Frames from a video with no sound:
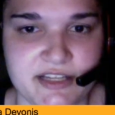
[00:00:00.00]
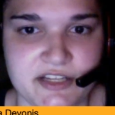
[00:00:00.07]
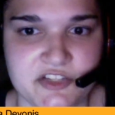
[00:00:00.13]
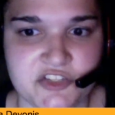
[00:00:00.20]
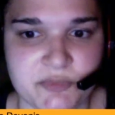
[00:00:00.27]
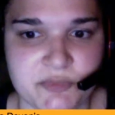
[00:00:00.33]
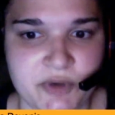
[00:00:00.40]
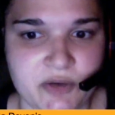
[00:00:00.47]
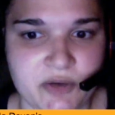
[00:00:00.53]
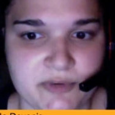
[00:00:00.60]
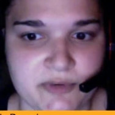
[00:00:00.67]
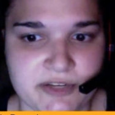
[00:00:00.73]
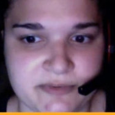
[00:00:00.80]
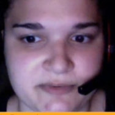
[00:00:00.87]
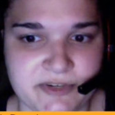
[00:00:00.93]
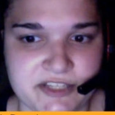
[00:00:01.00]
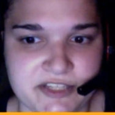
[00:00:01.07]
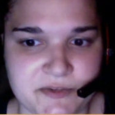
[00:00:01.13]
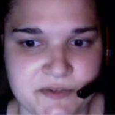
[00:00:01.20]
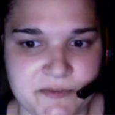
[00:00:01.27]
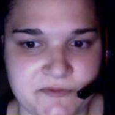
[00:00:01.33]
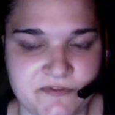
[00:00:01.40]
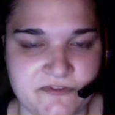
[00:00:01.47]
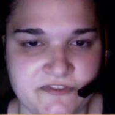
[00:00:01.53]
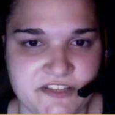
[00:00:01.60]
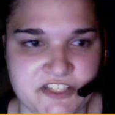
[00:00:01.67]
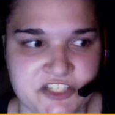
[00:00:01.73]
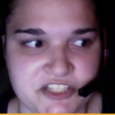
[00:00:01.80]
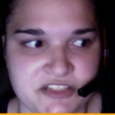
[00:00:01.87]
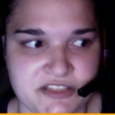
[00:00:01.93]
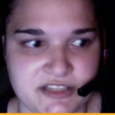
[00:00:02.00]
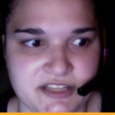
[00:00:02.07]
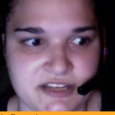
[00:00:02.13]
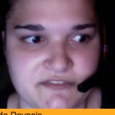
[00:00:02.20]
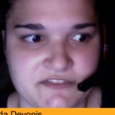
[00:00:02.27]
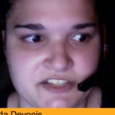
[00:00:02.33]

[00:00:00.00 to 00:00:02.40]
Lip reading: small one where you fidget a fidget.